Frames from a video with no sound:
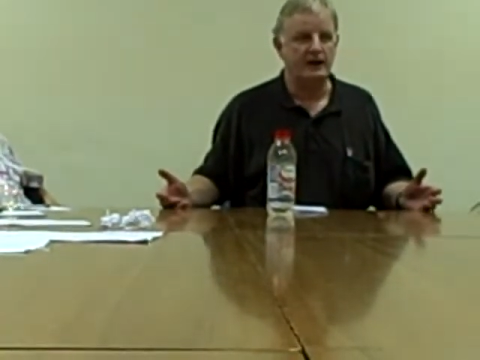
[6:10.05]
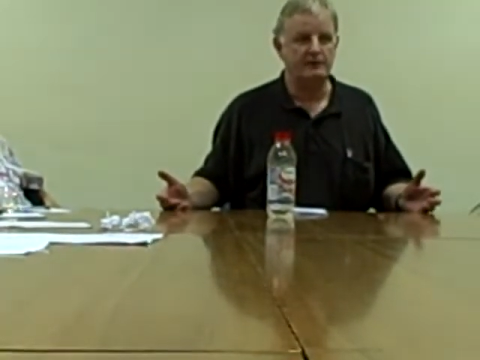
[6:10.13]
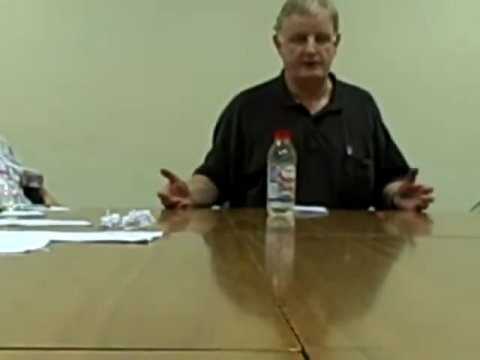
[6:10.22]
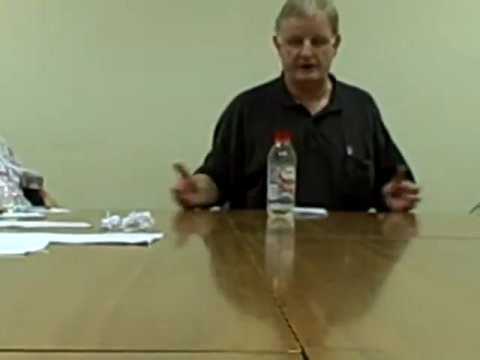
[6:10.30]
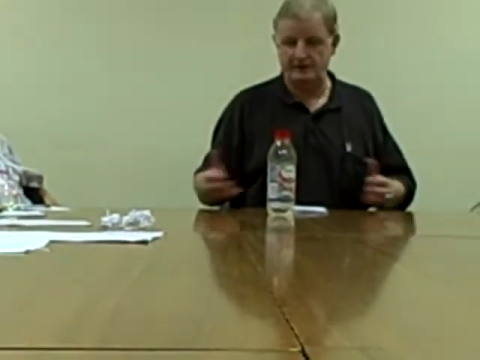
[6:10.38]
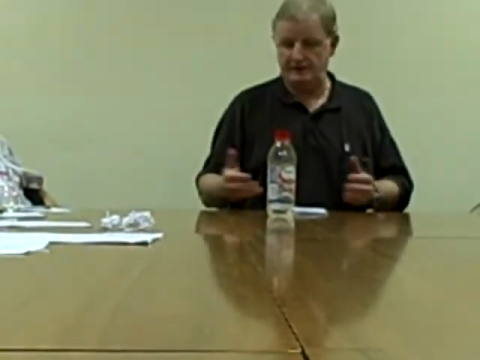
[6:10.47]

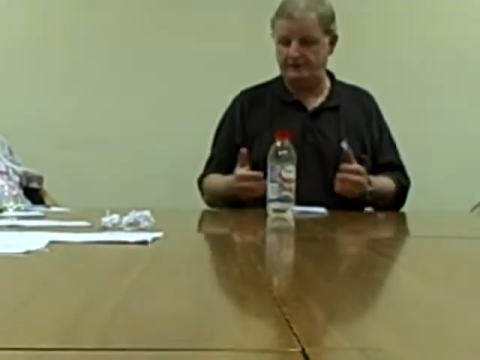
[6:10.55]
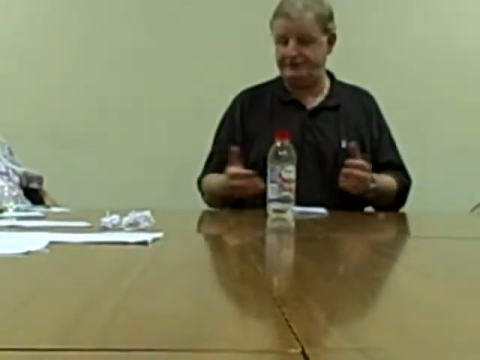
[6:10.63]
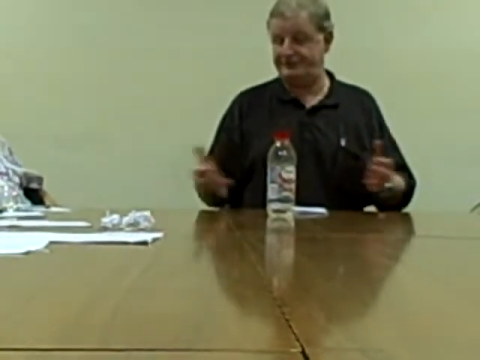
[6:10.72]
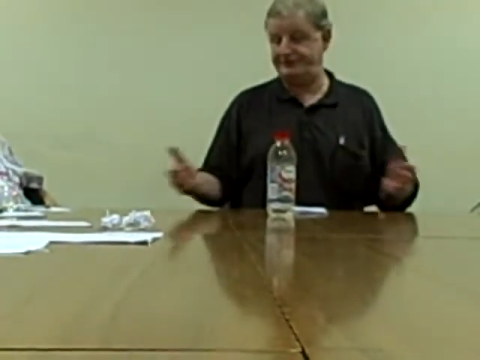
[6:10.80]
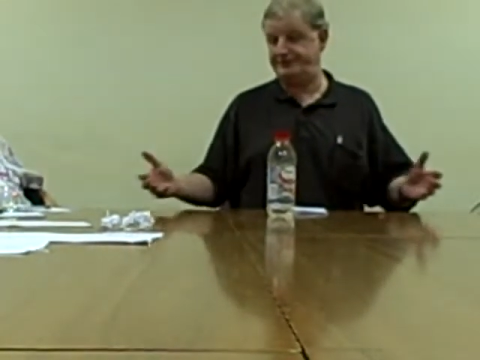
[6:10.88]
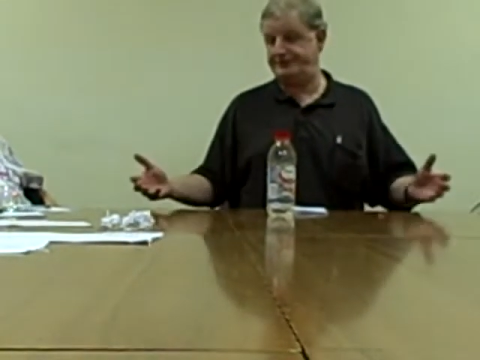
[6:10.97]
and
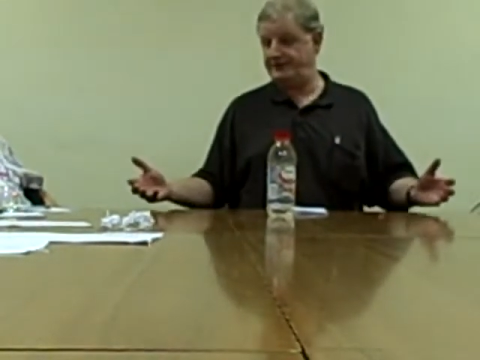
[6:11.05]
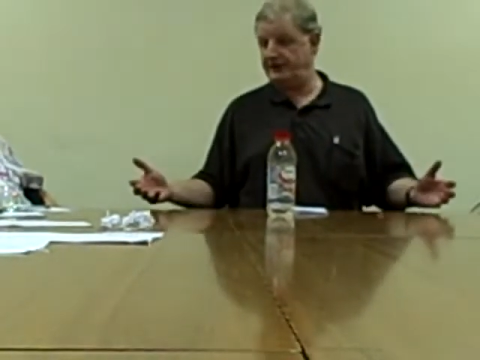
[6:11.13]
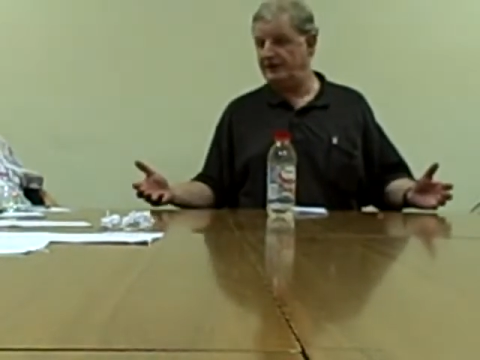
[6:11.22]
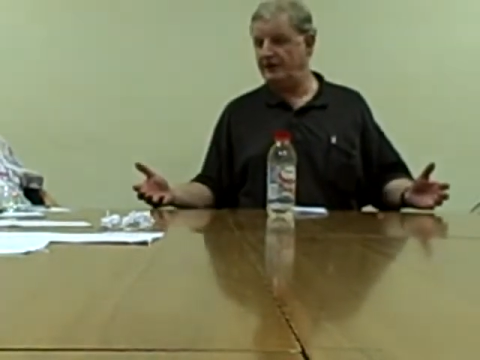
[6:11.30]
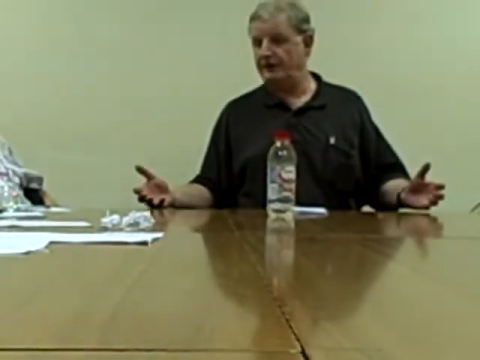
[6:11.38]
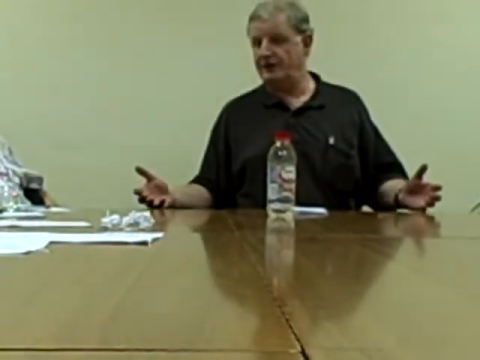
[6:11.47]

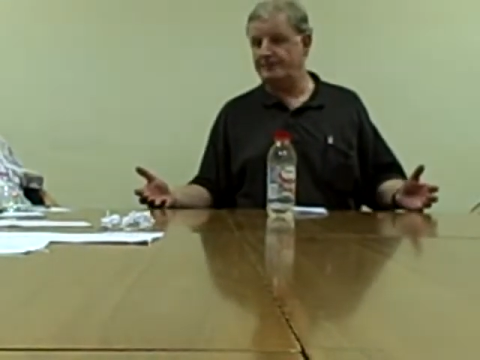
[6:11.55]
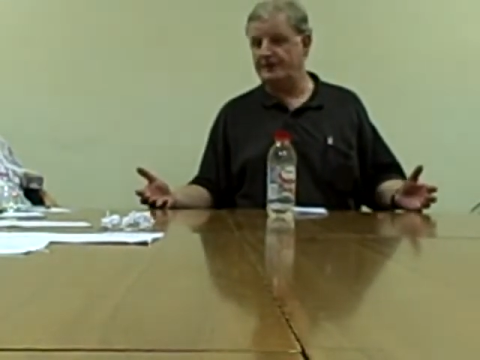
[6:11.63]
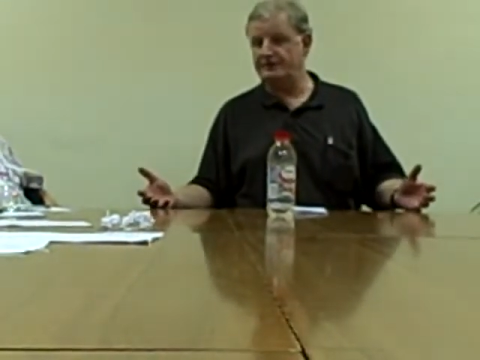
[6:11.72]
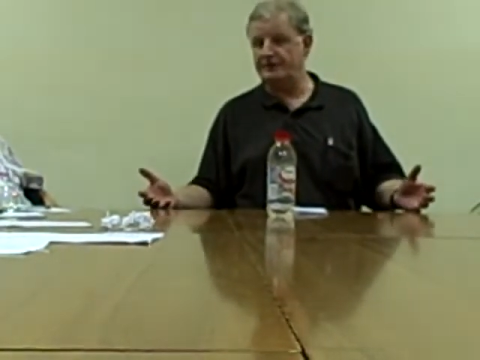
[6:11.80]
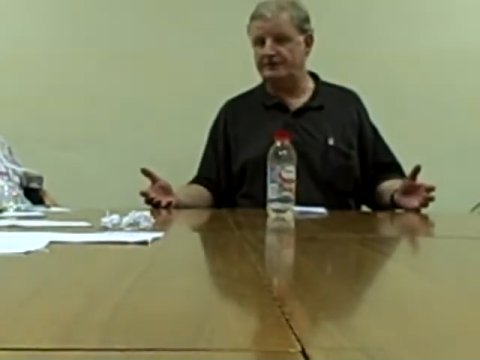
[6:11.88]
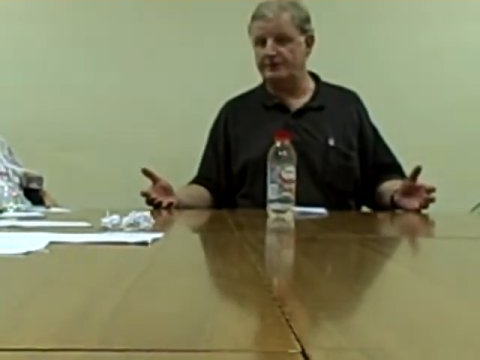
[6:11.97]
you know, this
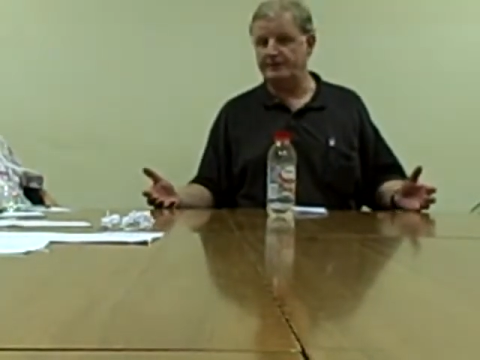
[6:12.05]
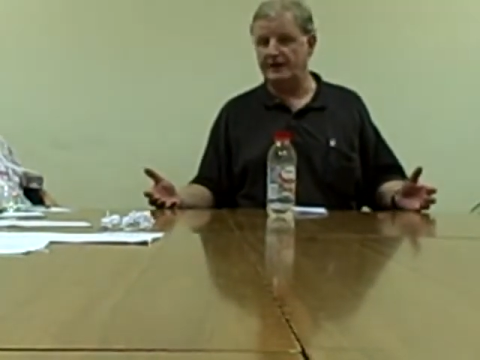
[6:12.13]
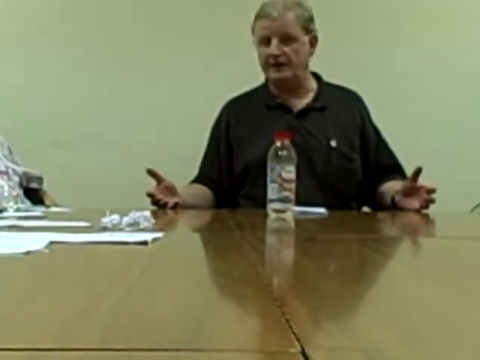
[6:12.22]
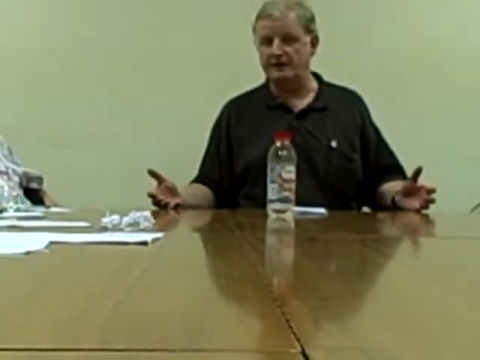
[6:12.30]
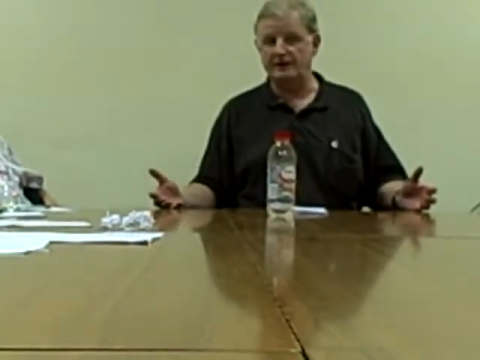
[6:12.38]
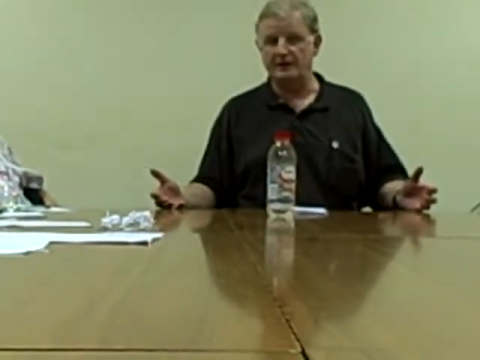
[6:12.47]
business
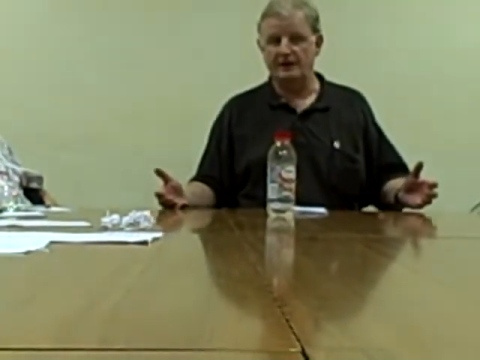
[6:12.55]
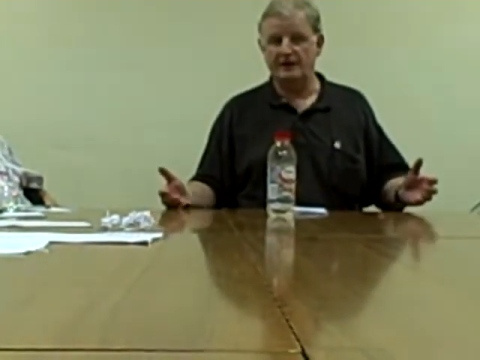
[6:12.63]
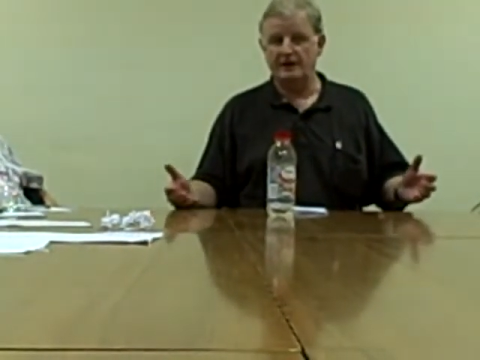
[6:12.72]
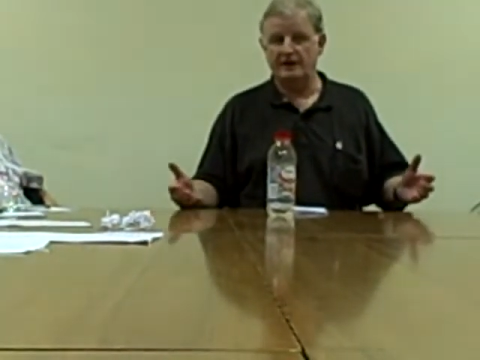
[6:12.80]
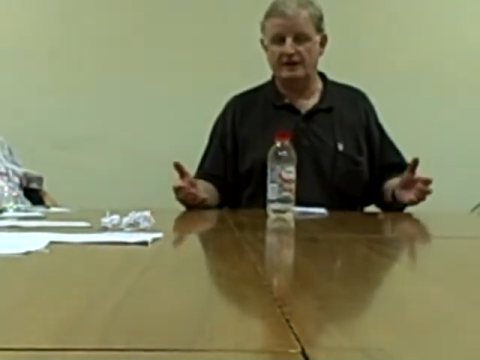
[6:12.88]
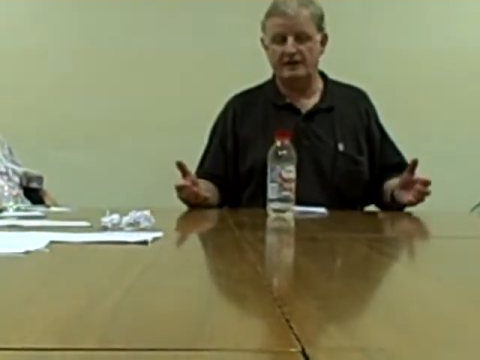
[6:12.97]
about
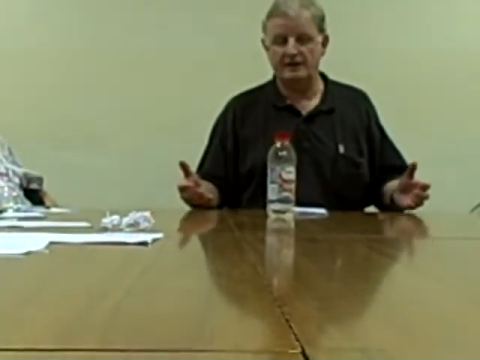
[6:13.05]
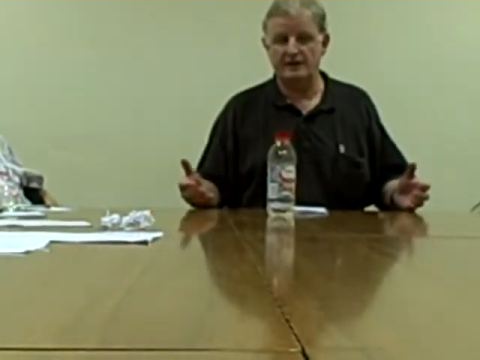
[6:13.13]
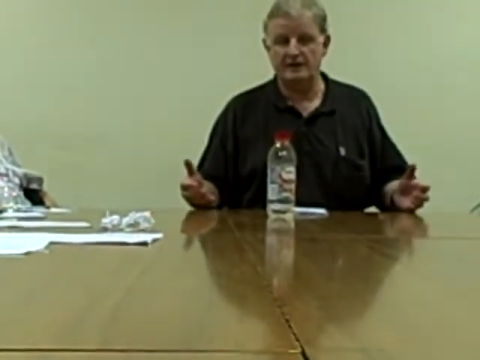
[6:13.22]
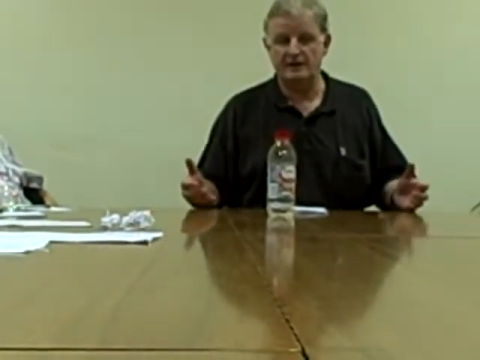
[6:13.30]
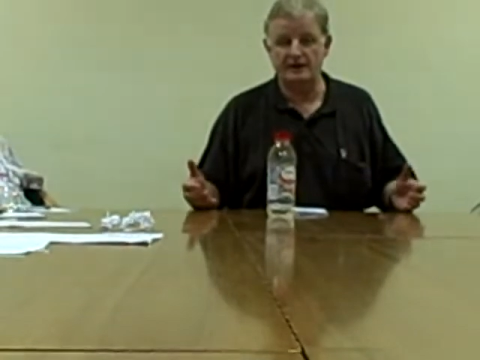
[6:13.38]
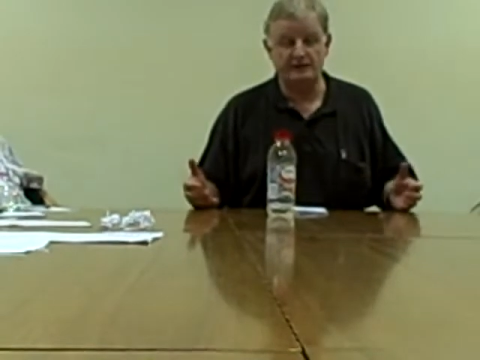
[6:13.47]

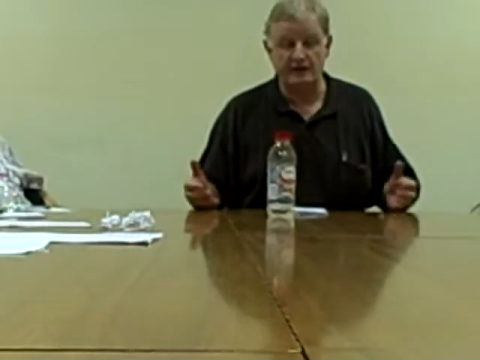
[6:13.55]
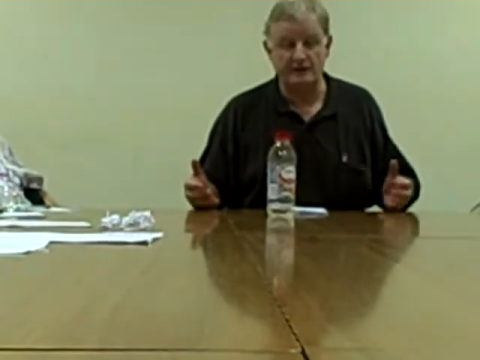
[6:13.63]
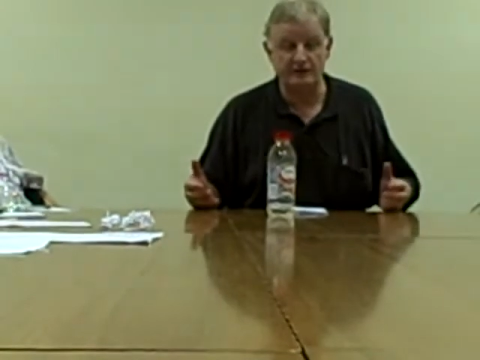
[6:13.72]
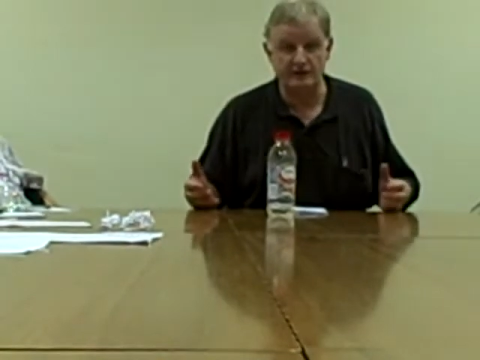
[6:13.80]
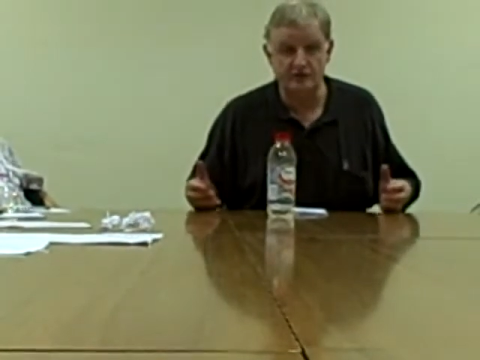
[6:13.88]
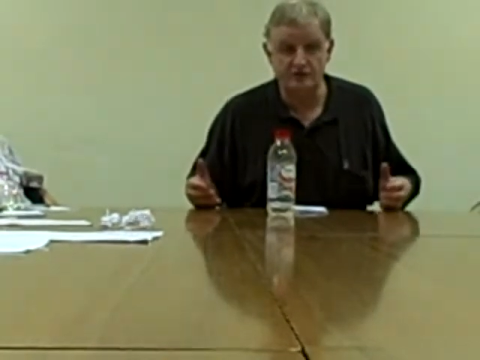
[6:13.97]
it's
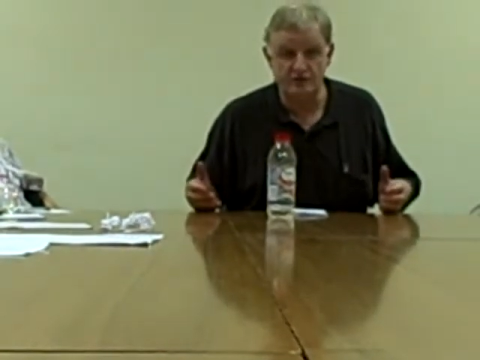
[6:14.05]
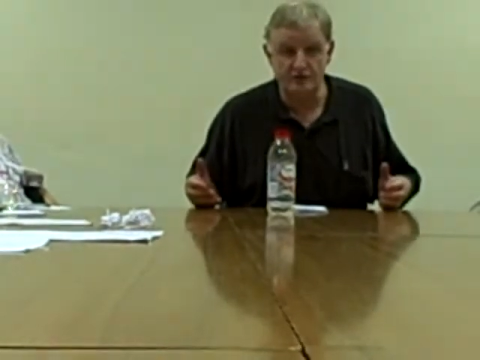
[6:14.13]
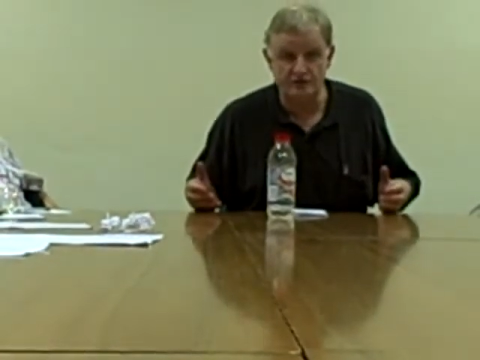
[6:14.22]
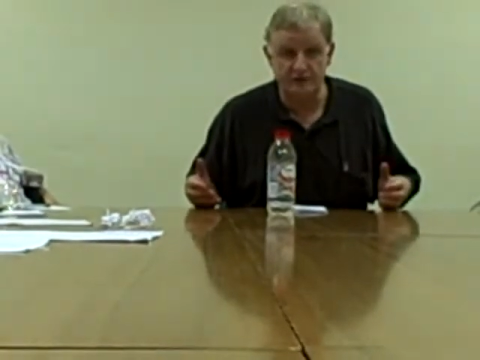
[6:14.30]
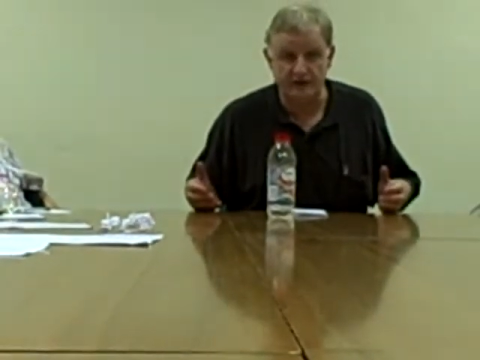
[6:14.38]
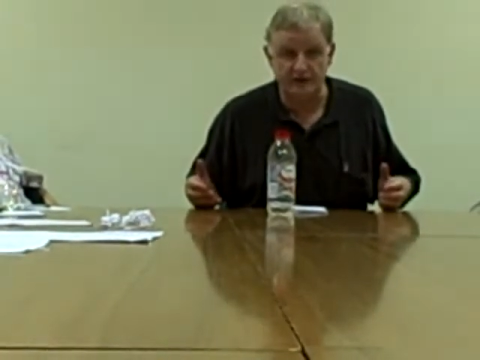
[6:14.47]

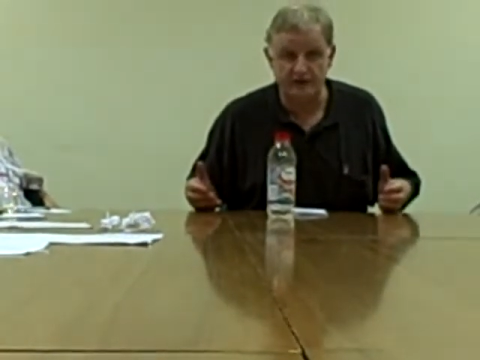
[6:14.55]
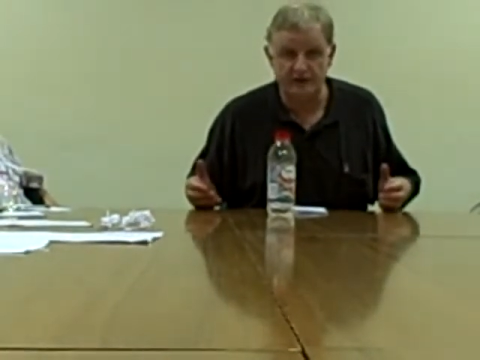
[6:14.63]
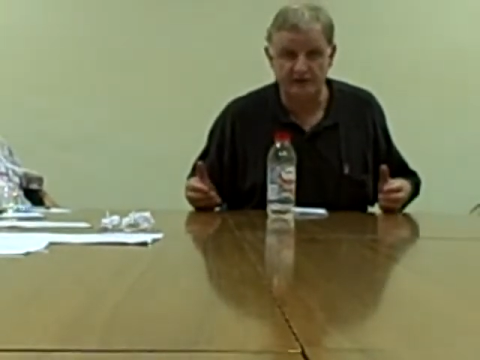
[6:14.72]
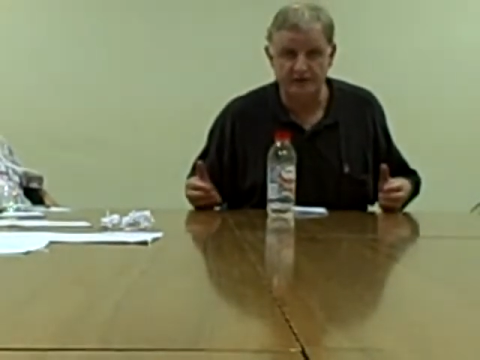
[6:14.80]
extraordinary.